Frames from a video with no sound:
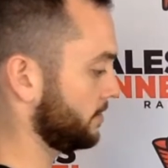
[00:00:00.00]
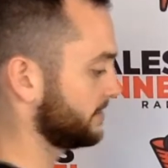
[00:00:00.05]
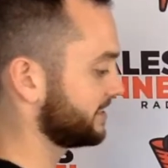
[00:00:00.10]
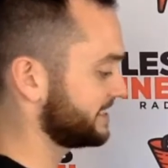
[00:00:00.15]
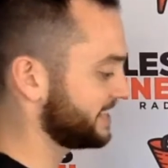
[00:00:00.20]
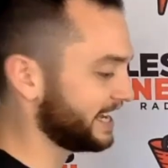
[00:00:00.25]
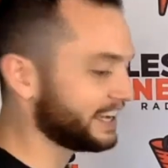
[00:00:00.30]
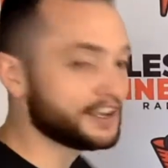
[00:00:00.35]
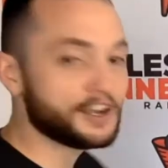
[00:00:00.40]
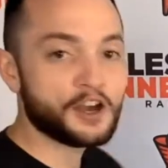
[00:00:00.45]

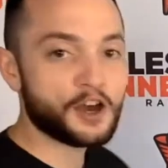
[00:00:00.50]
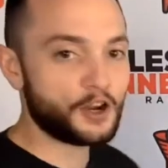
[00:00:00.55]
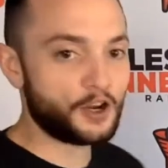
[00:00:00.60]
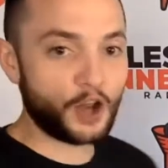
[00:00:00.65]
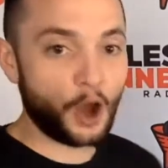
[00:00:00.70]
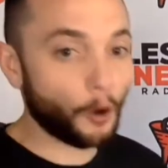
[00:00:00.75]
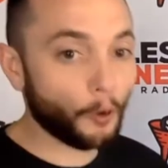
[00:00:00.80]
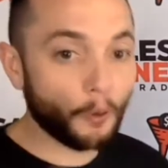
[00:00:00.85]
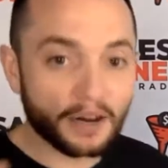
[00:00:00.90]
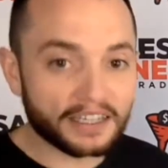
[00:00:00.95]
1.
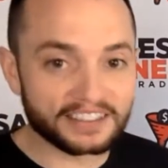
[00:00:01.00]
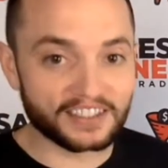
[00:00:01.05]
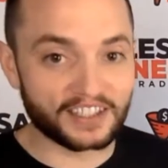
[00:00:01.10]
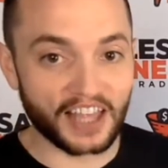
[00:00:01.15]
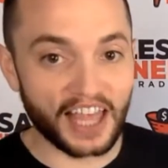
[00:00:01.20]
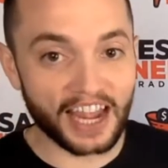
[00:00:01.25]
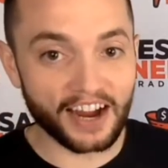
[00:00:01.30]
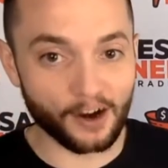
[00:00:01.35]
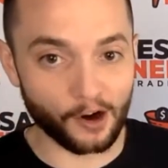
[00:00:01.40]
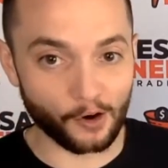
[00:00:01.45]
Okay?
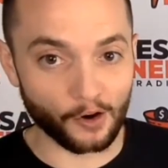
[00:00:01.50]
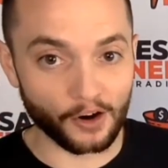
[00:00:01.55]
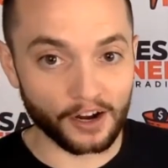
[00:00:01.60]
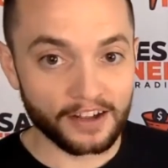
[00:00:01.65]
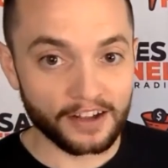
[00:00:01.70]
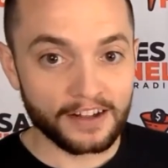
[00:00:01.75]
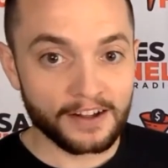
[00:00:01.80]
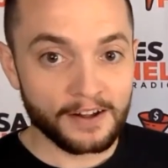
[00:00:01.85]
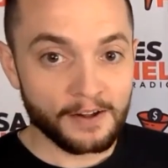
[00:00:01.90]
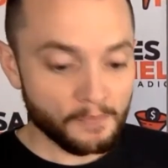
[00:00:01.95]
No one's
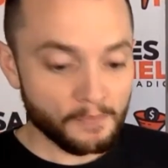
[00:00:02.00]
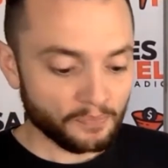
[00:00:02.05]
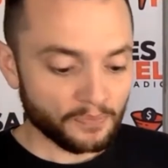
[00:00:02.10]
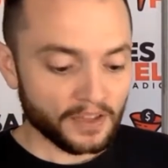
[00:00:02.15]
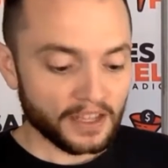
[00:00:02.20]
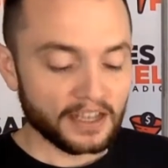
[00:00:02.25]
there.